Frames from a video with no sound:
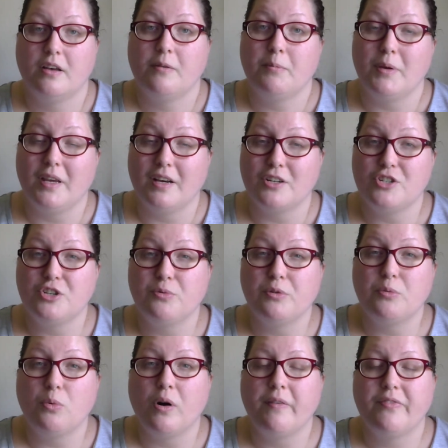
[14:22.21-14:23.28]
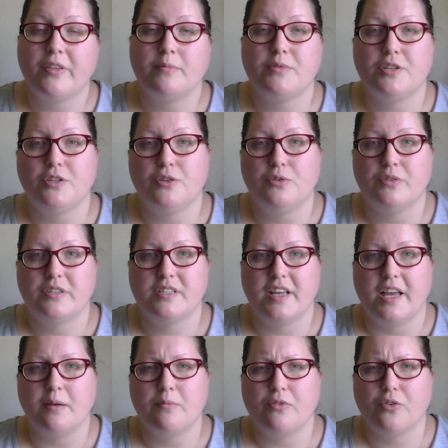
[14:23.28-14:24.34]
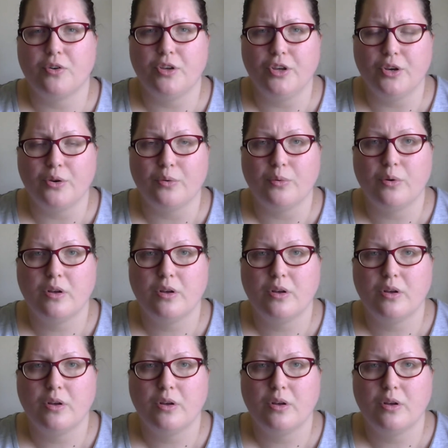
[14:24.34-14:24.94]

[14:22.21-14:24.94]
because you would want them to do the same for you.